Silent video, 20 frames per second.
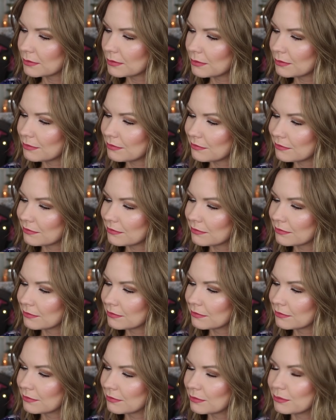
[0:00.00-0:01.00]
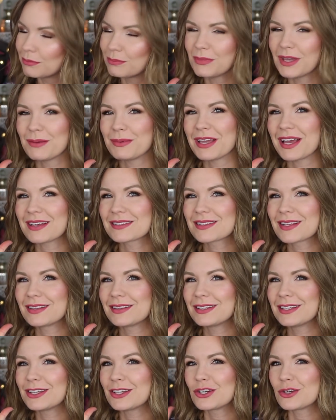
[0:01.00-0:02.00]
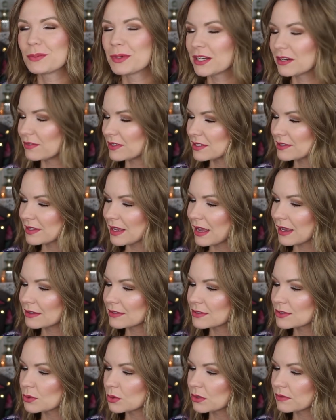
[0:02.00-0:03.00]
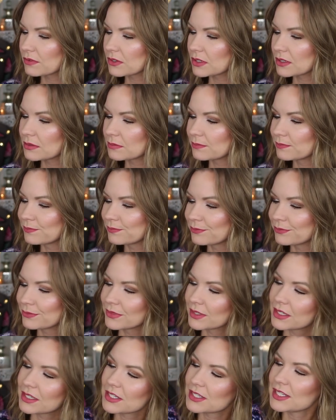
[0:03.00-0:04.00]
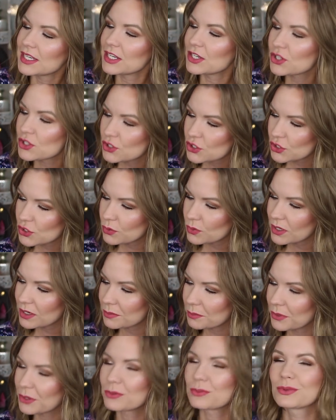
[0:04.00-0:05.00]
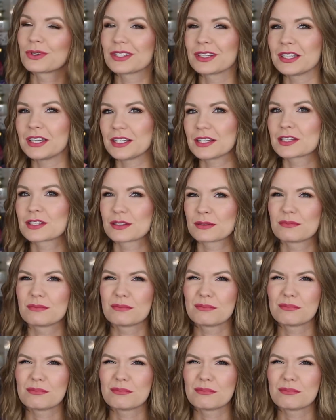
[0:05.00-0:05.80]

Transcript: Mm, maybe has a little bit of a satin sort of a tint to it, but really it's